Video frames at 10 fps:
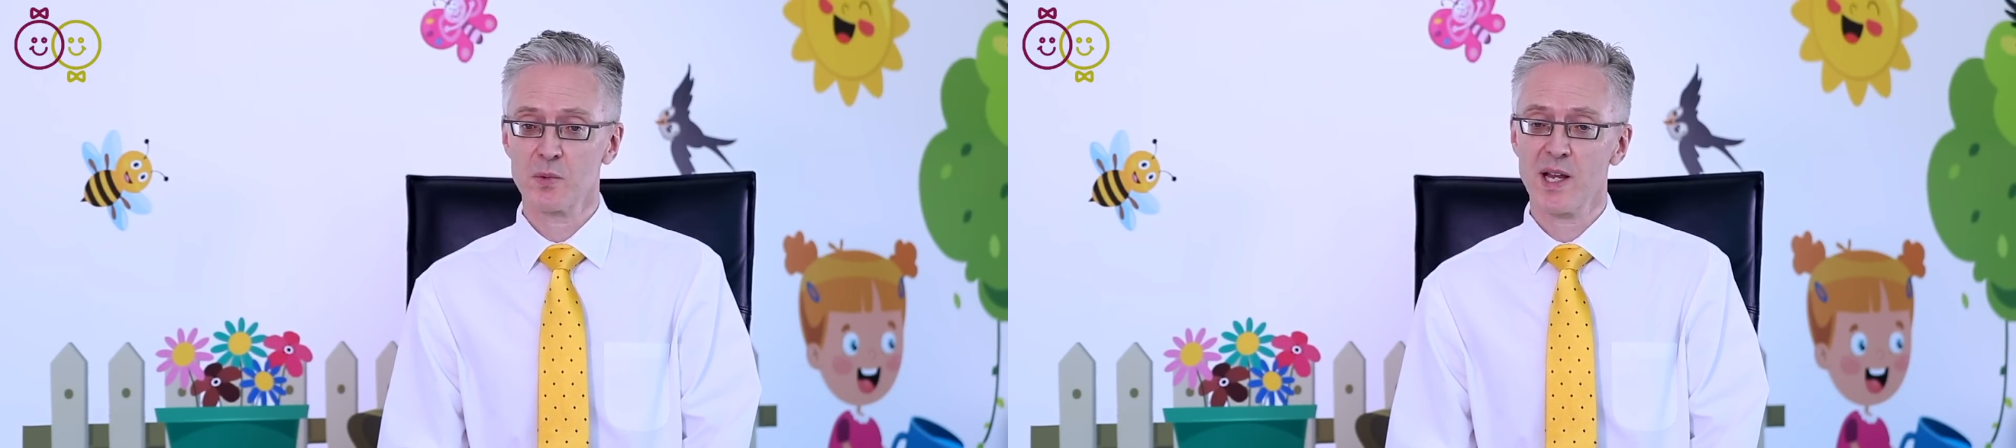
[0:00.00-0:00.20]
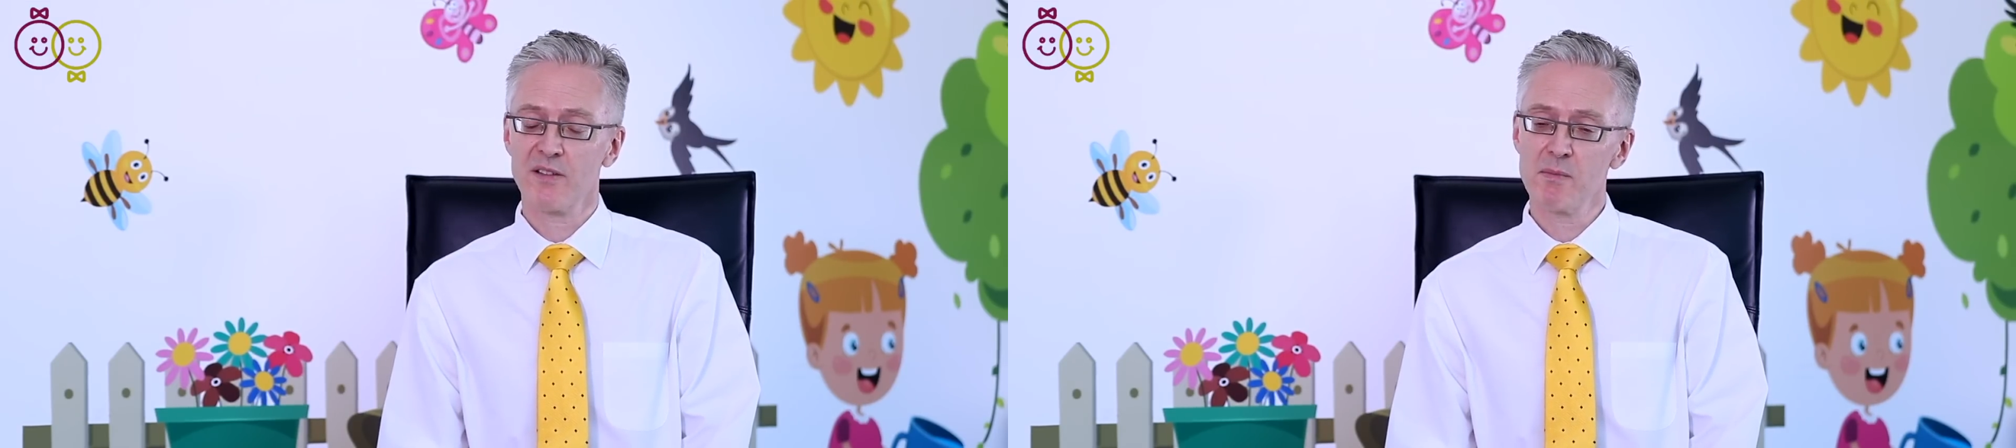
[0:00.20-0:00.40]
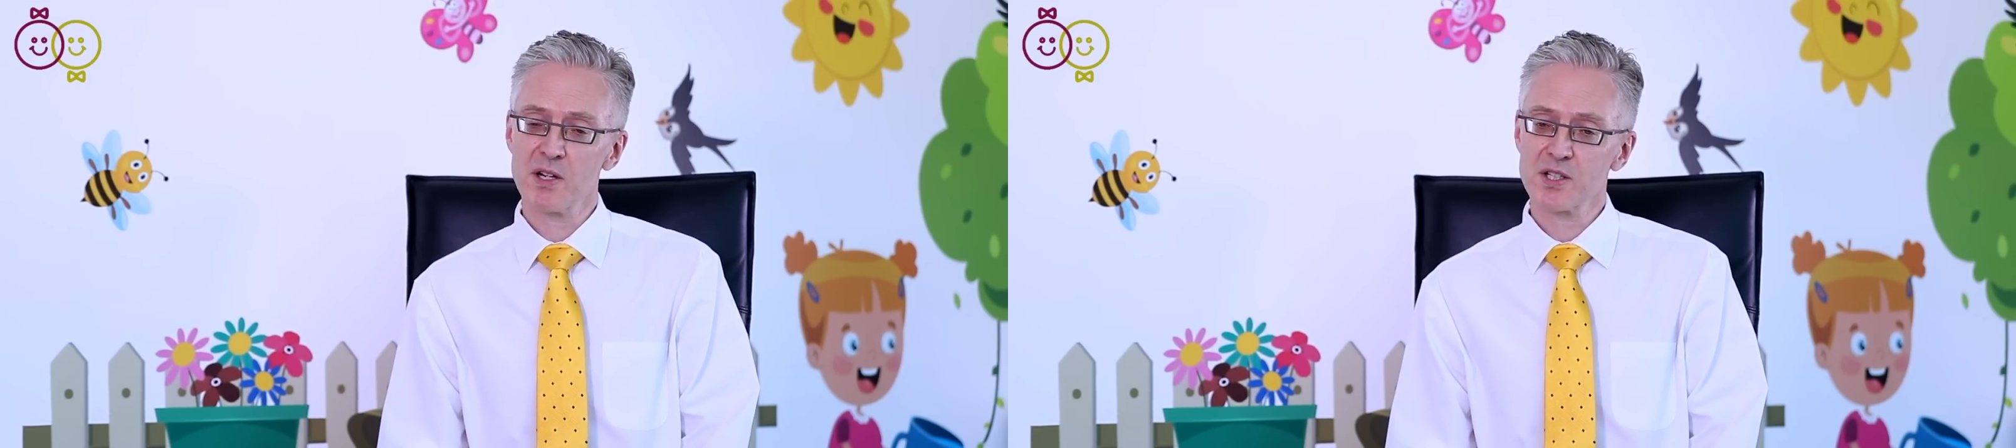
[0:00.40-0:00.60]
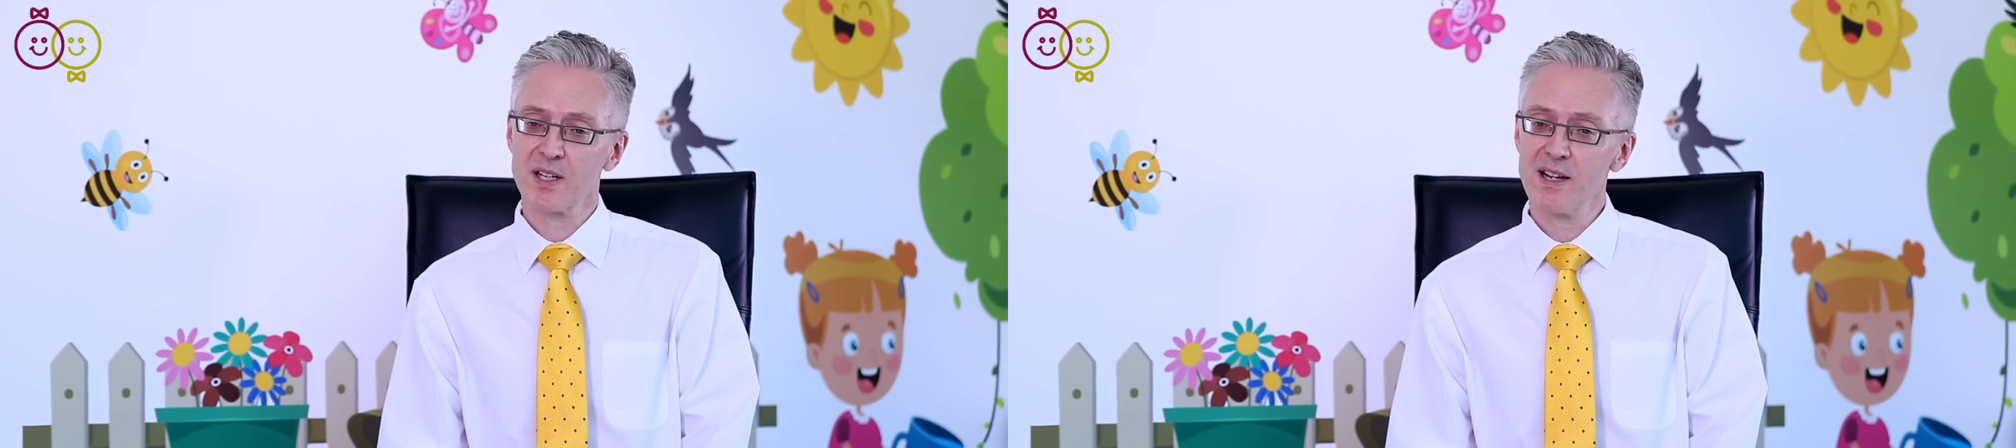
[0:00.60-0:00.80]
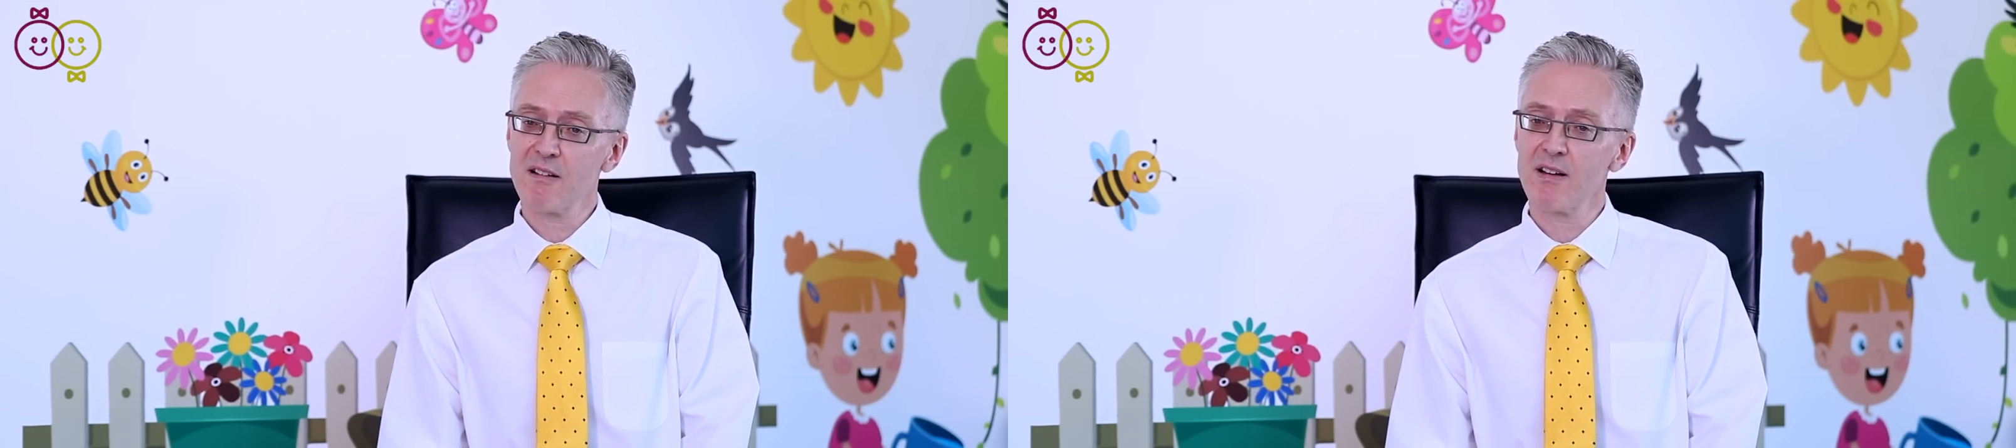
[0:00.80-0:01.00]
we have a much
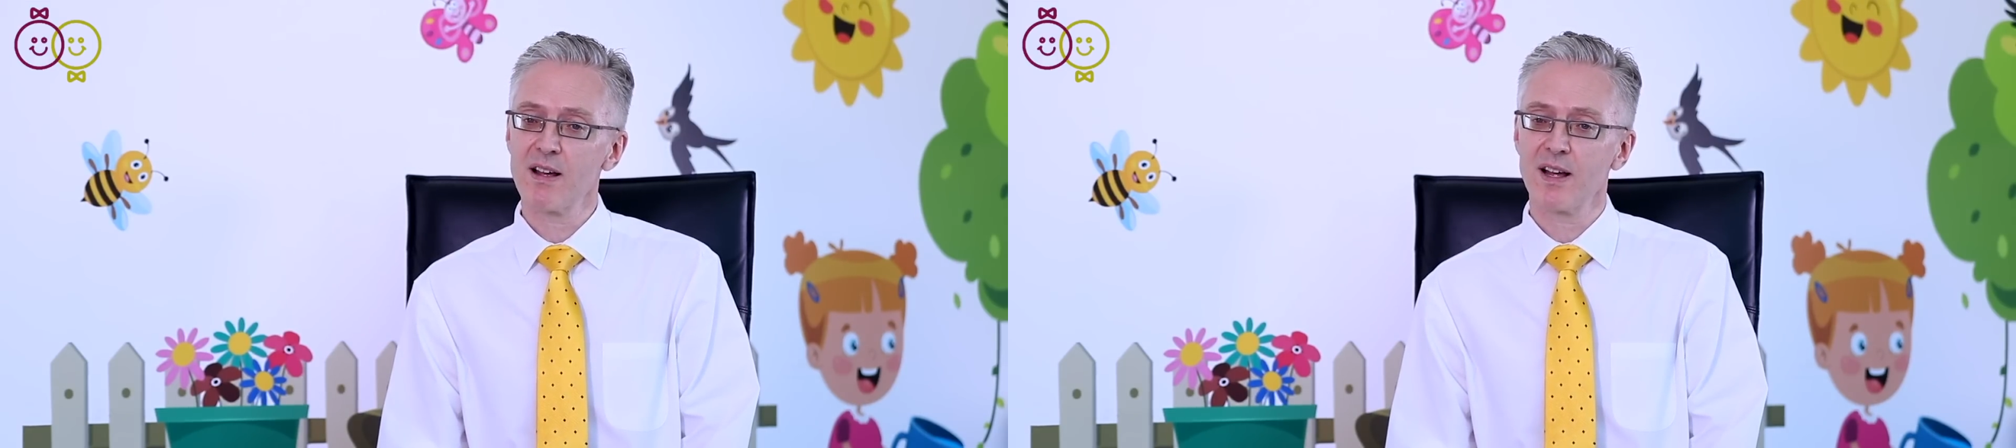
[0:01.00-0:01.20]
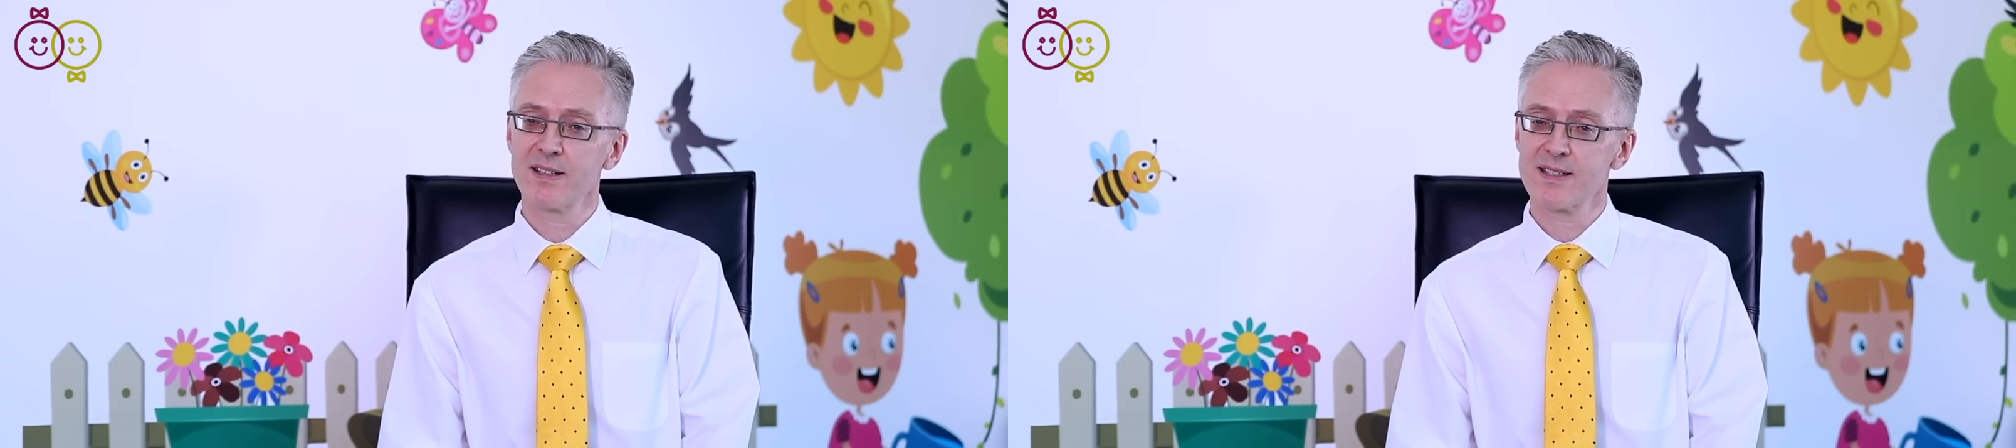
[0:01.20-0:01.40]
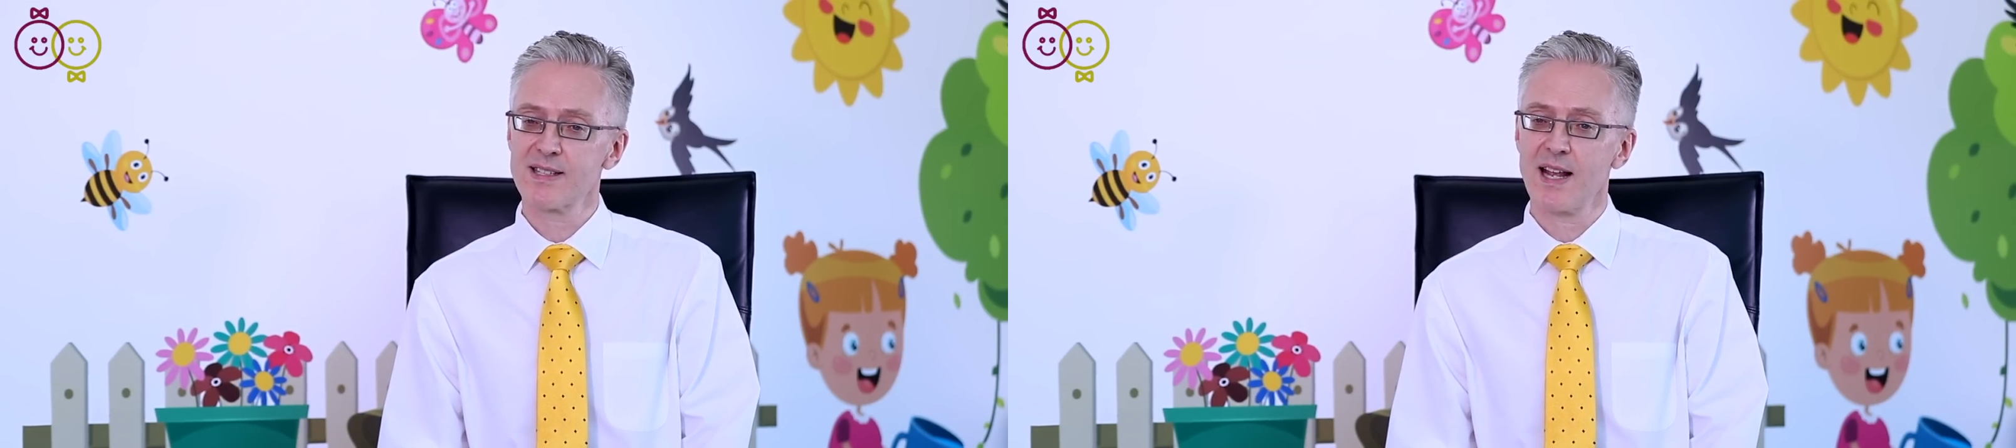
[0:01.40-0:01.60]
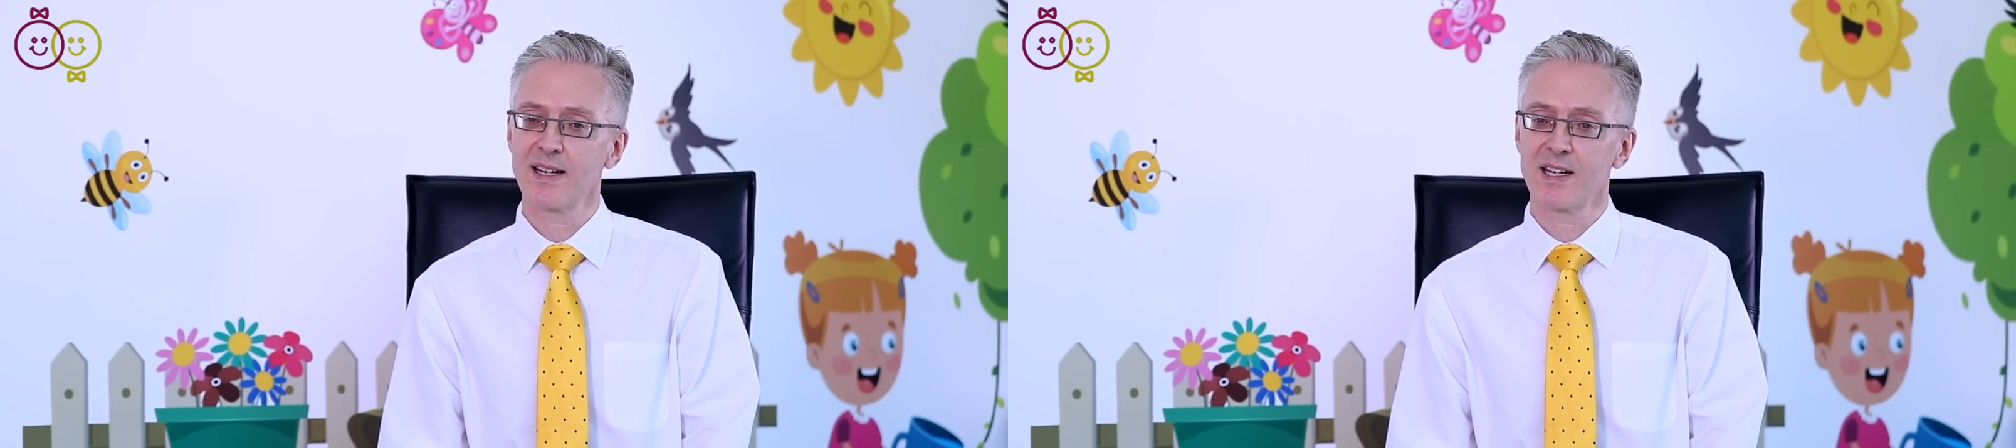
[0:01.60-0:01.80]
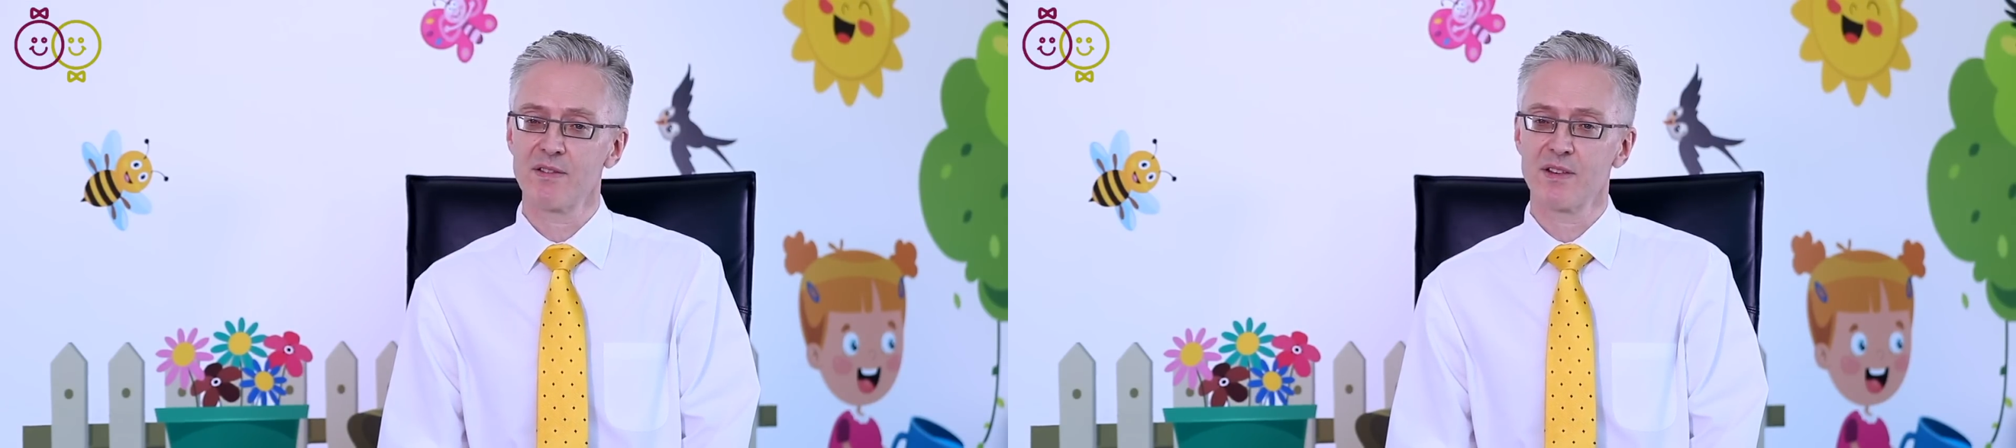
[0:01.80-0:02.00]
clearer understanding of